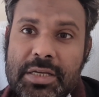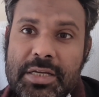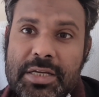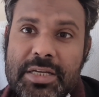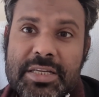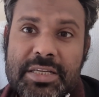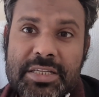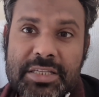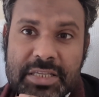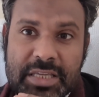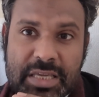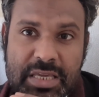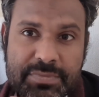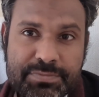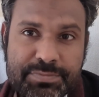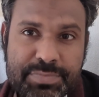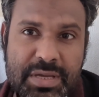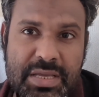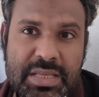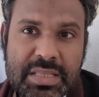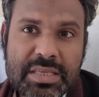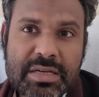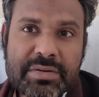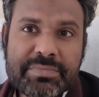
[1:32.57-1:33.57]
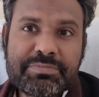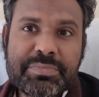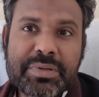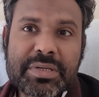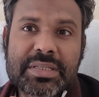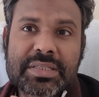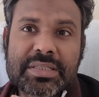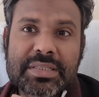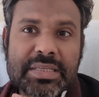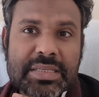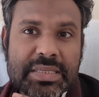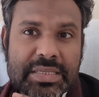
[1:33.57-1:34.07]
in keeping the
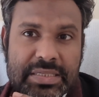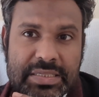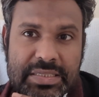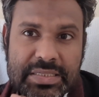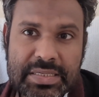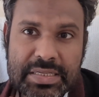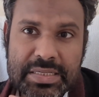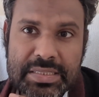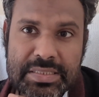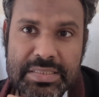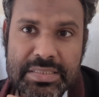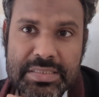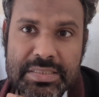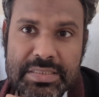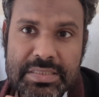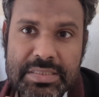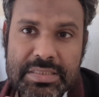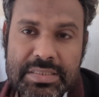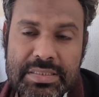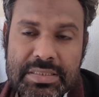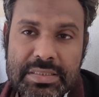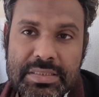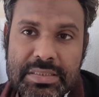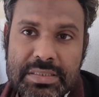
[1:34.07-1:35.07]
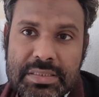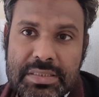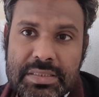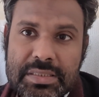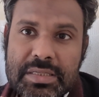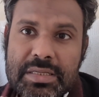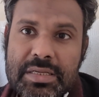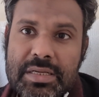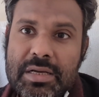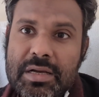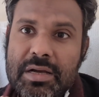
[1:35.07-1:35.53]
persistence